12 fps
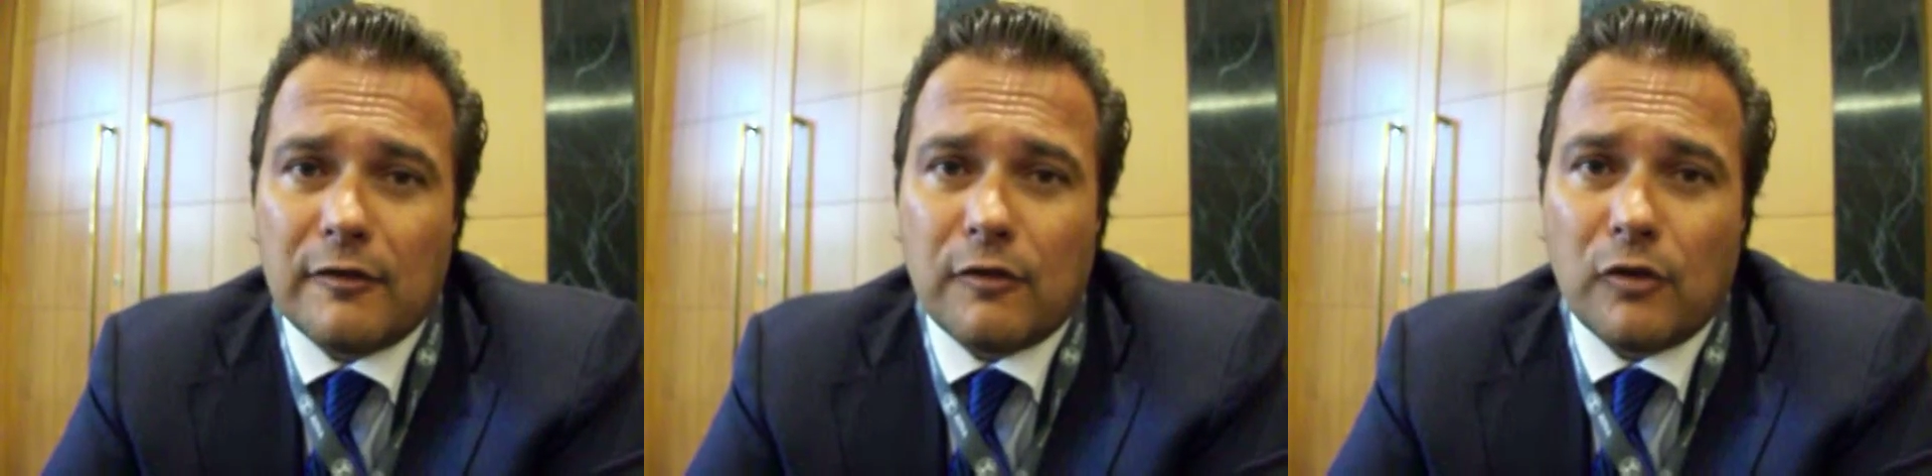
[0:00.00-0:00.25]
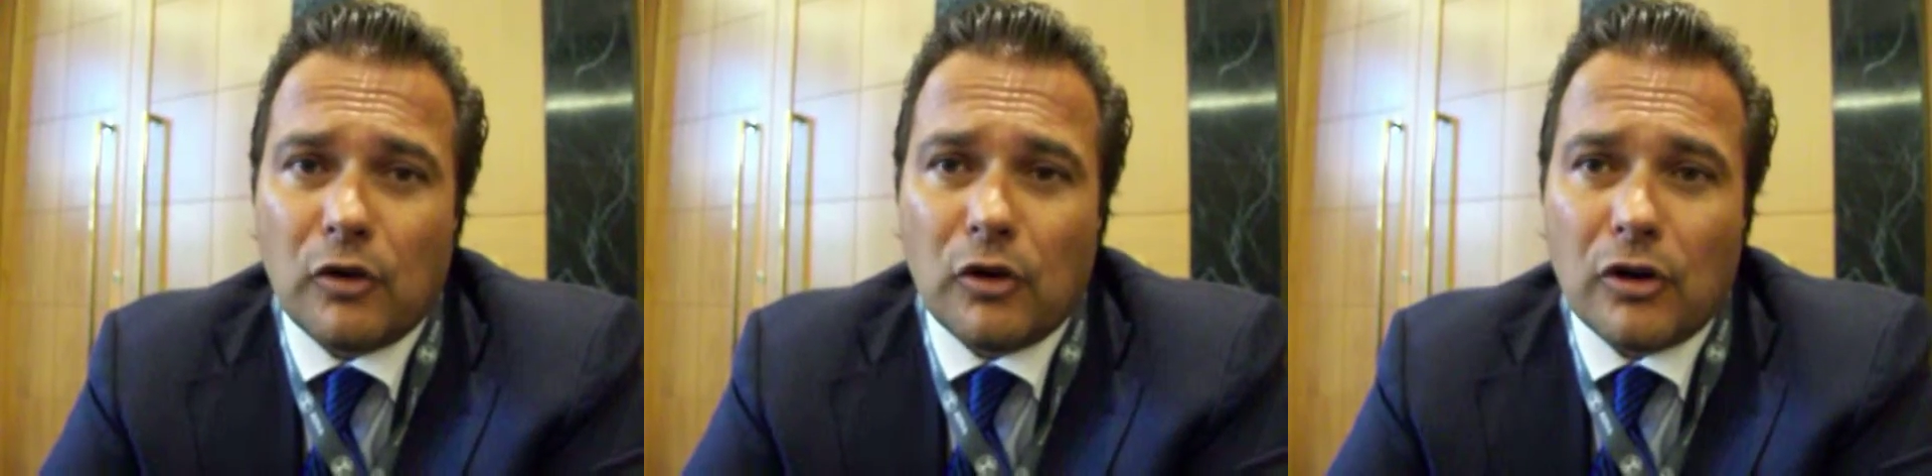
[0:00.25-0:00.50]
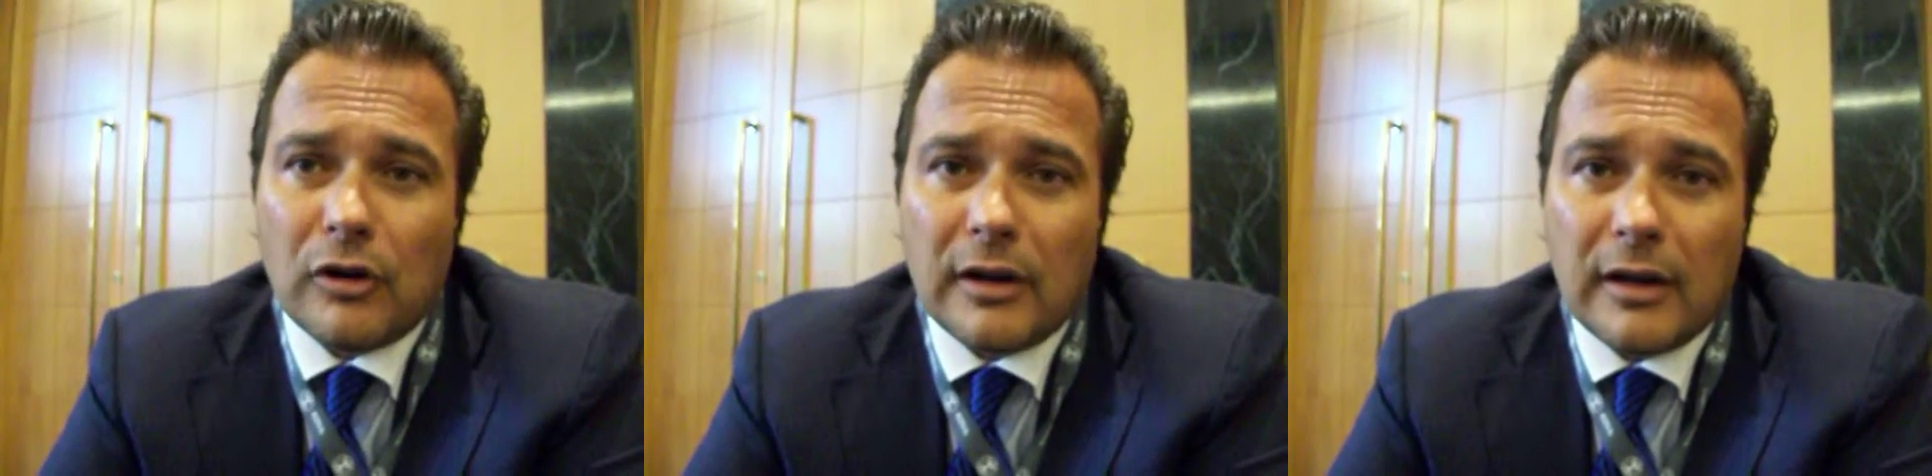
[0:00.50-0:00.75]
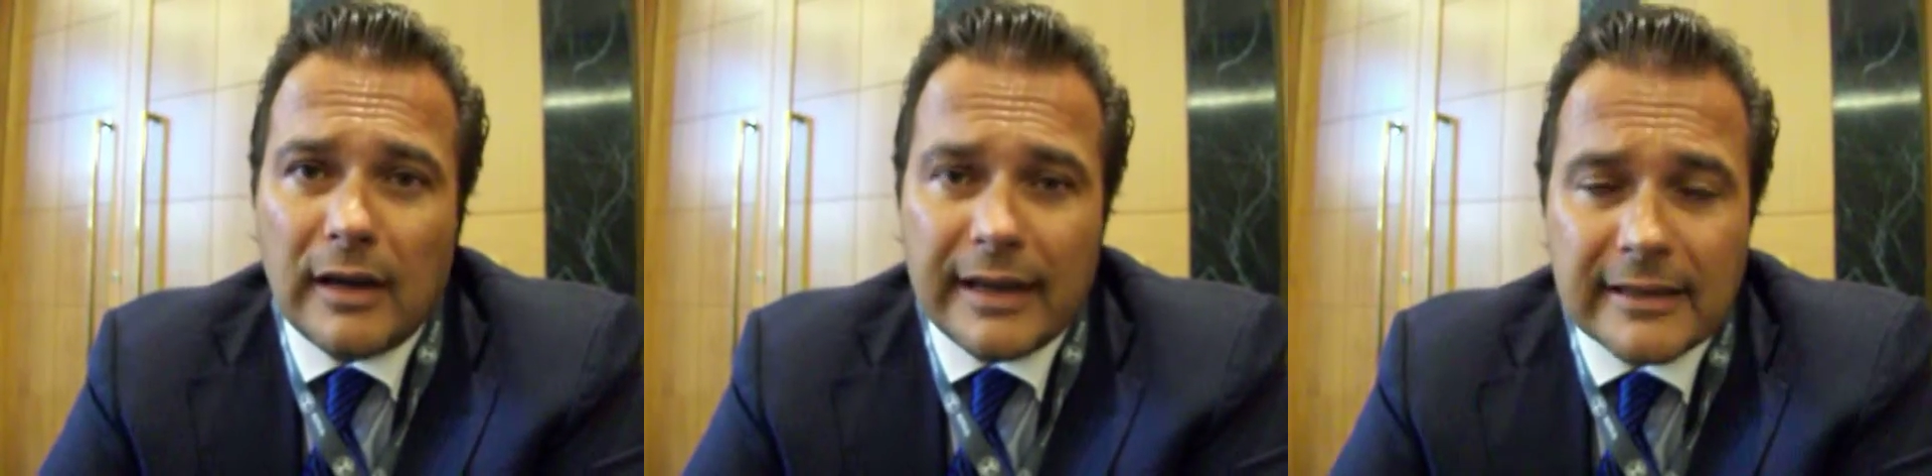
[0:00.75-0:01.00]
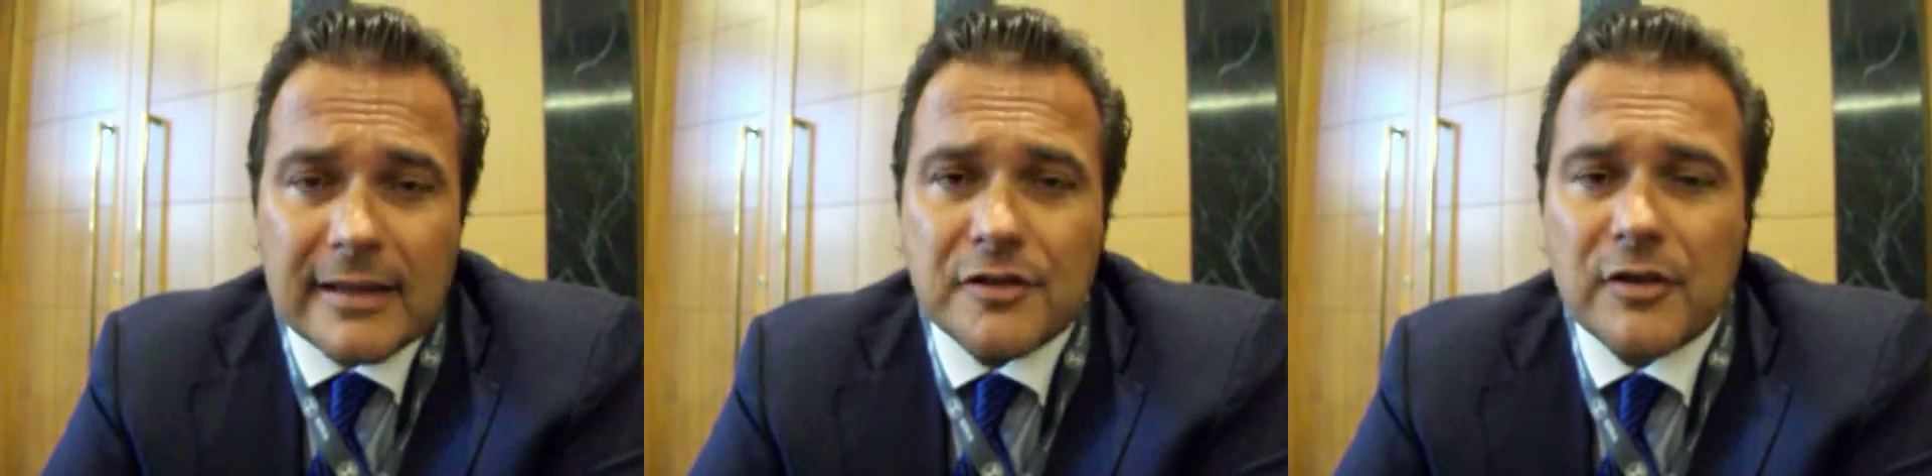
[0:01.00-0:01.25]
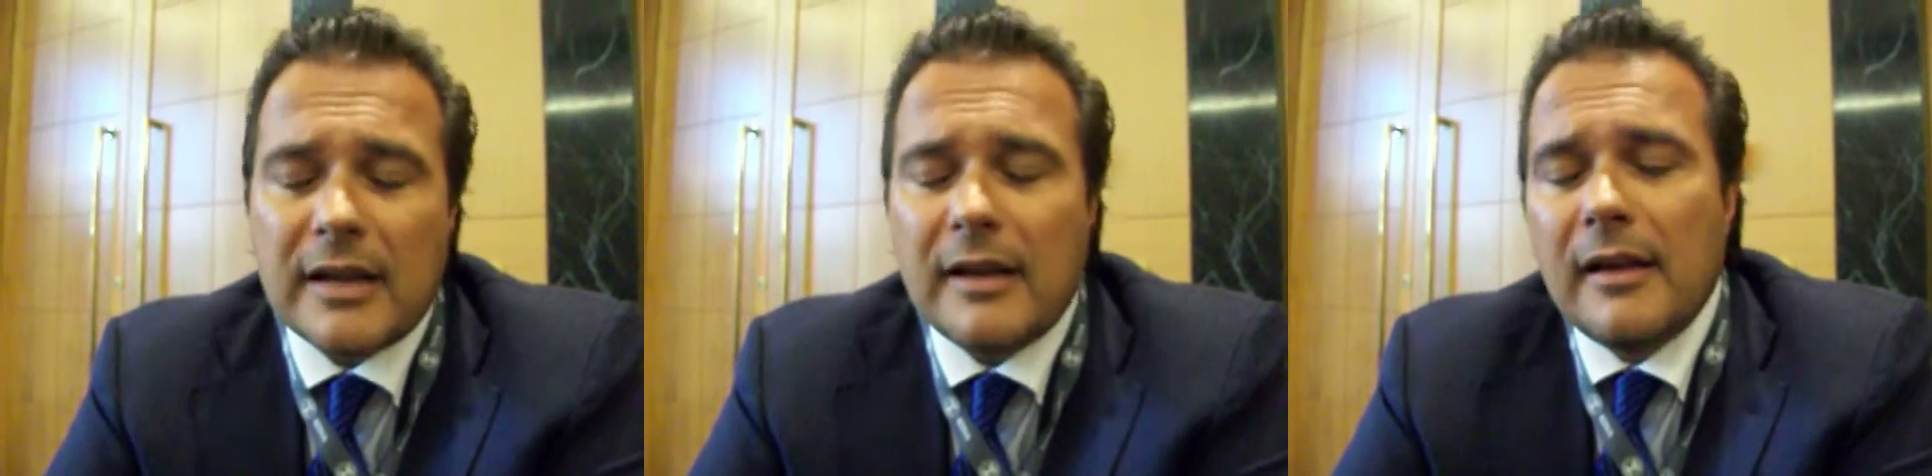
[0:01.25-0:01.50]
for
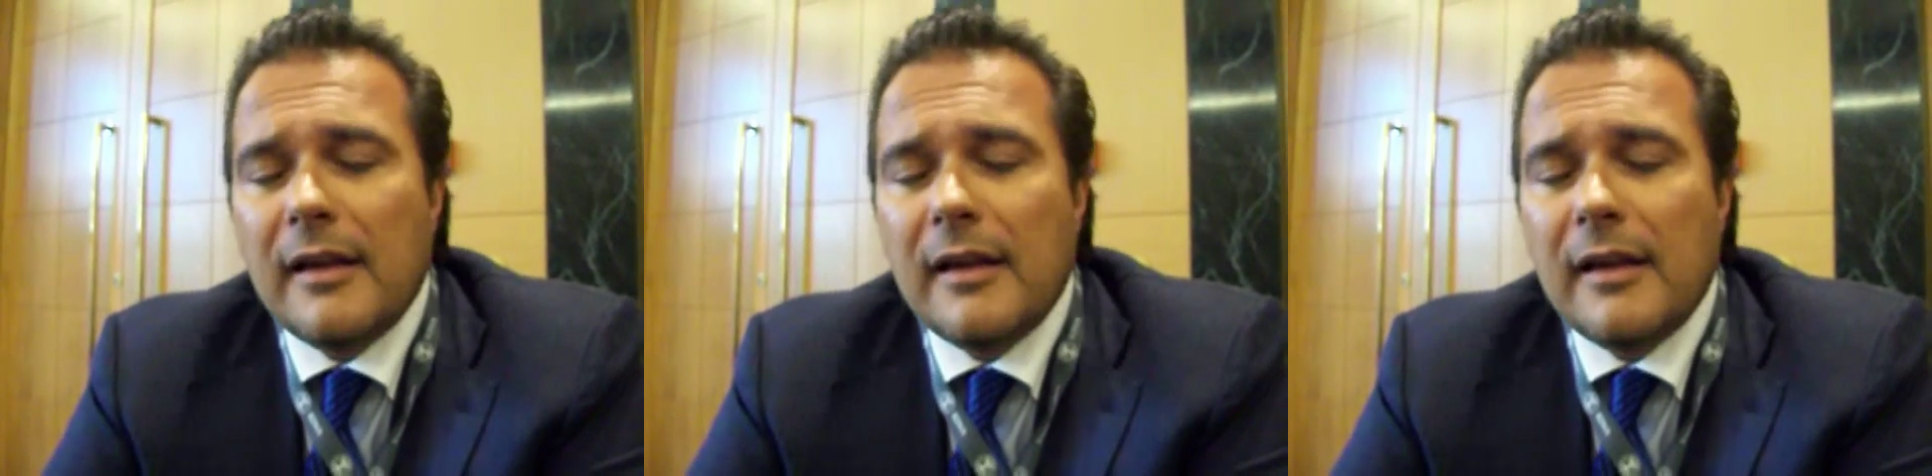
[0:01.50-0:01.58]
industry.